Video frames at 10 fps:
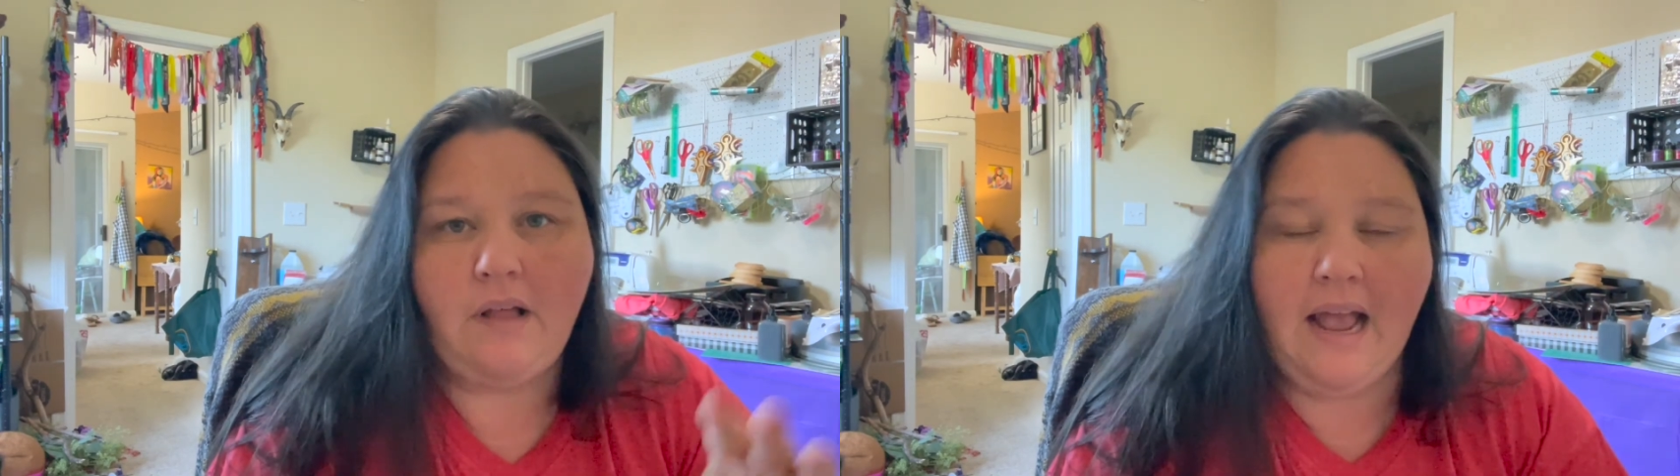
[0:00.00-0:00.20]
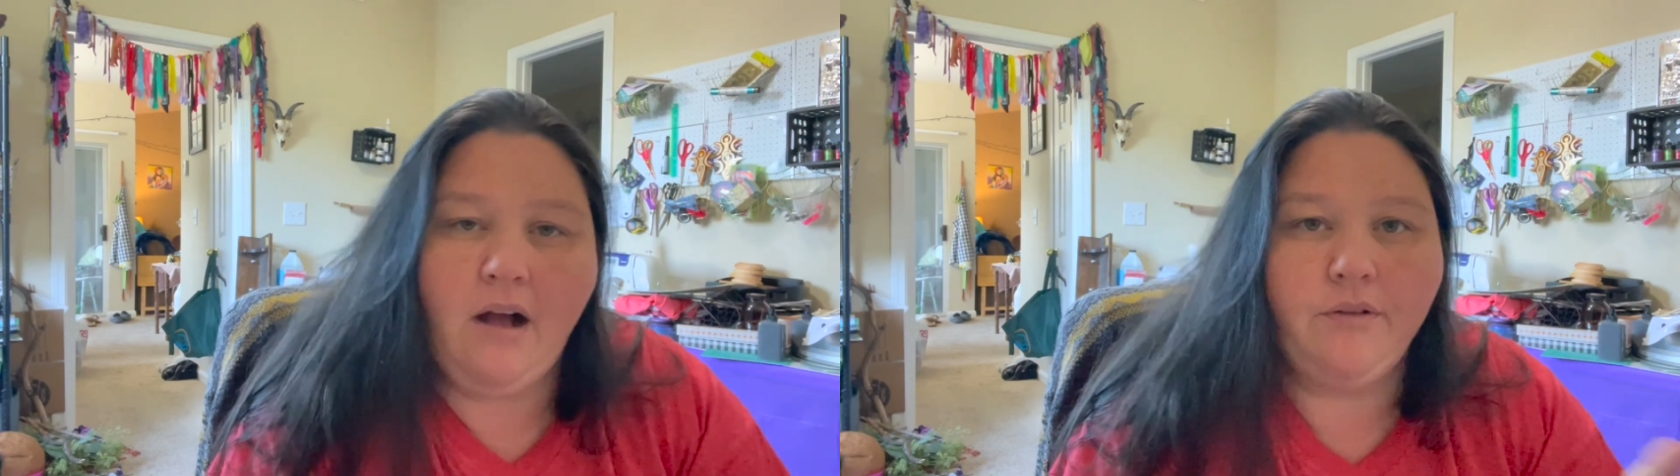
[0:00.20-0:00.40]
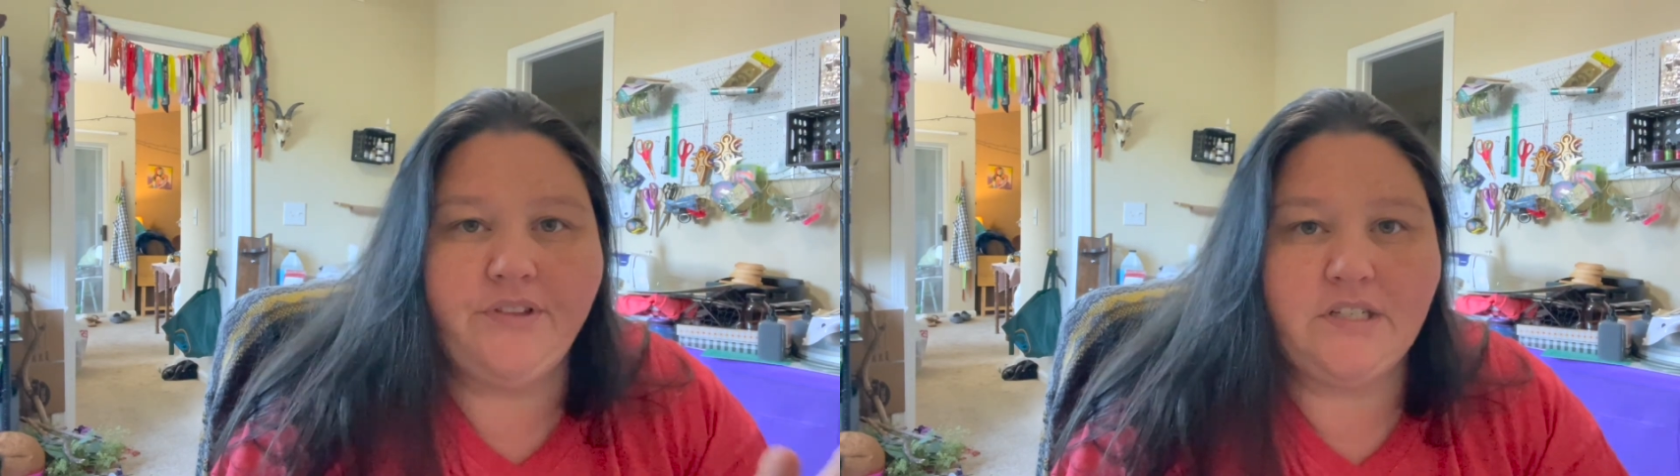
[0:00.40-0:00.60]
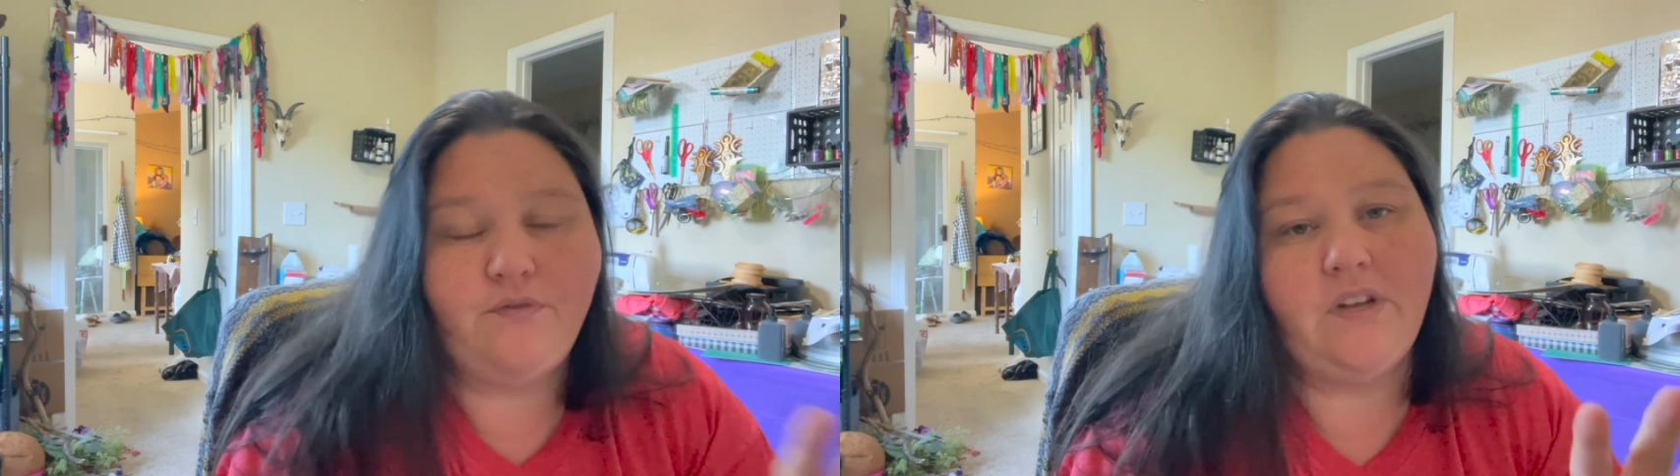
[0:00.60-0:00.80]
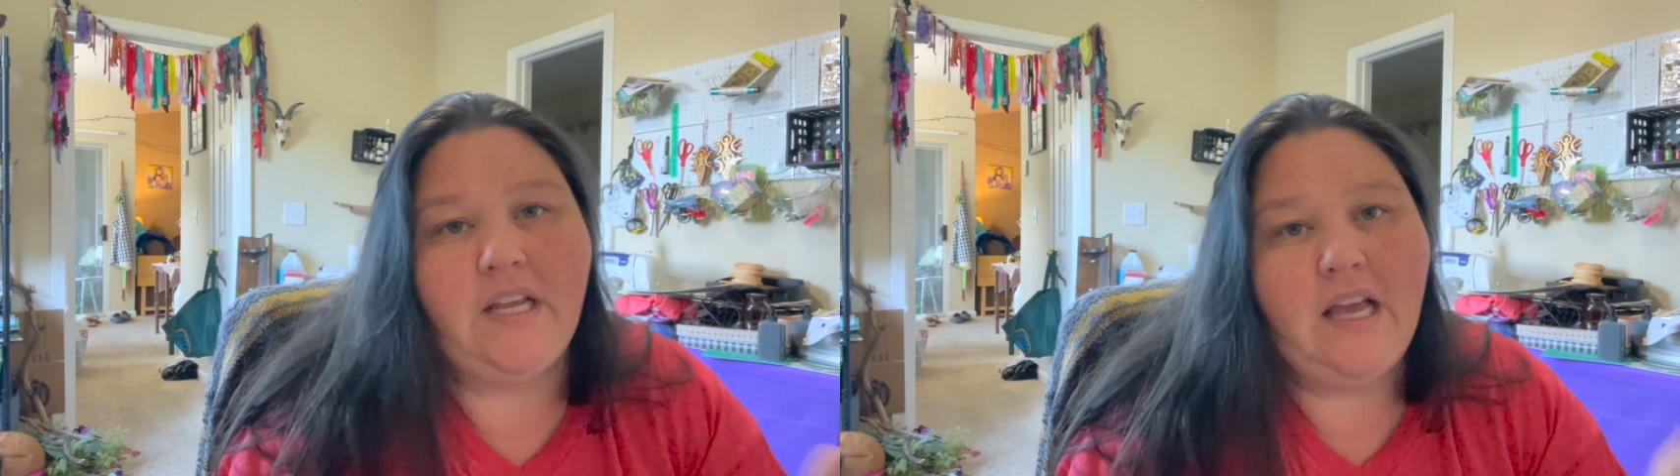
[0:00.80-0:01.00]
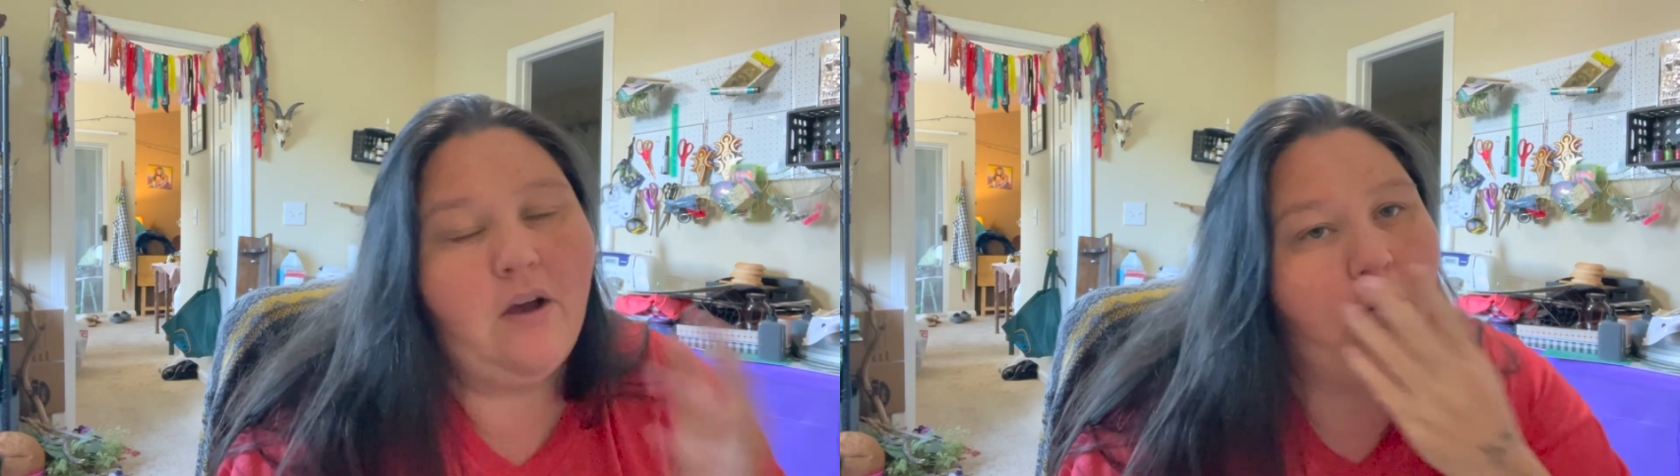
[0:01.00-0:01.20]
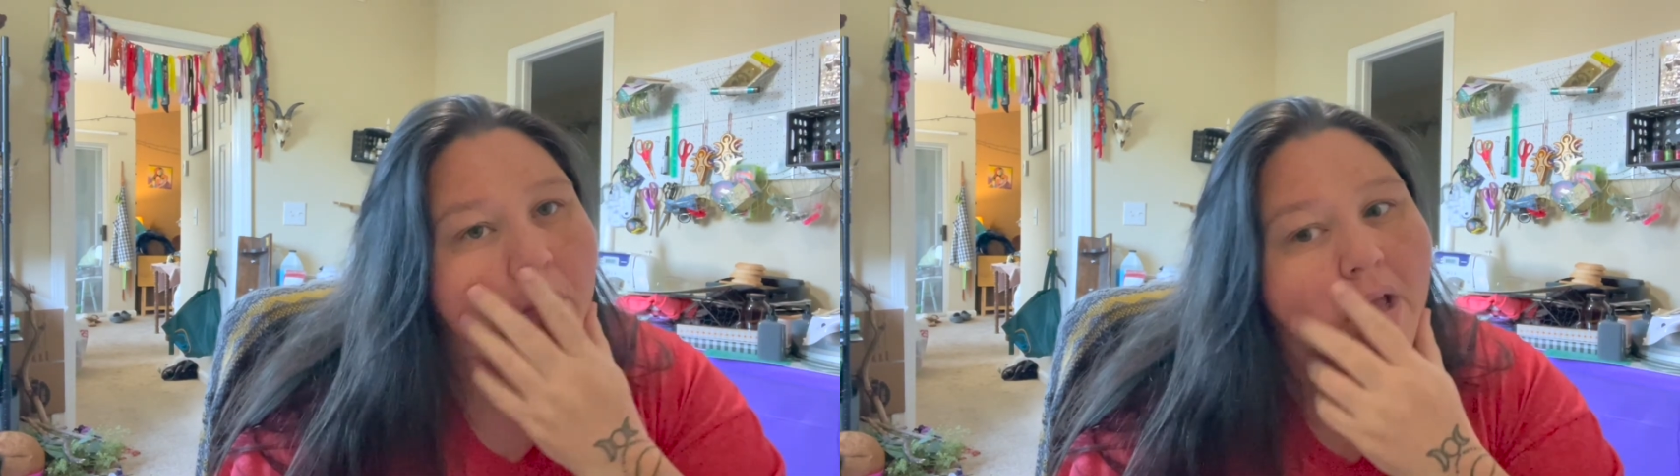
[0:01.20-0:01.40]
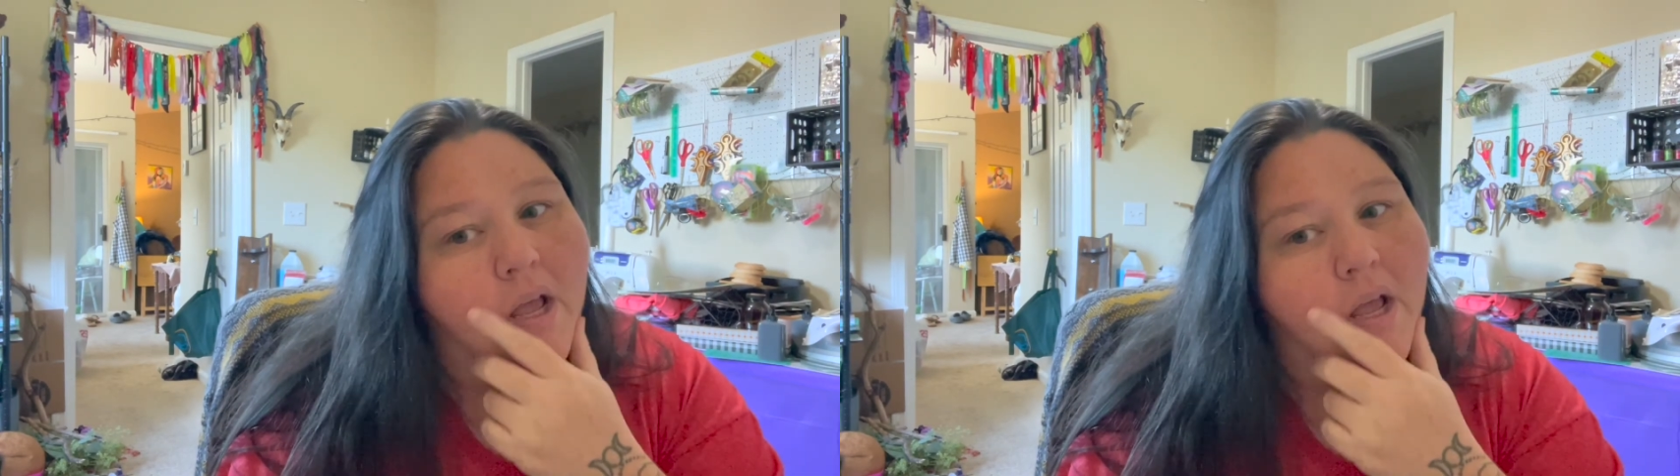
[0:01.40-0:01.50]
out this video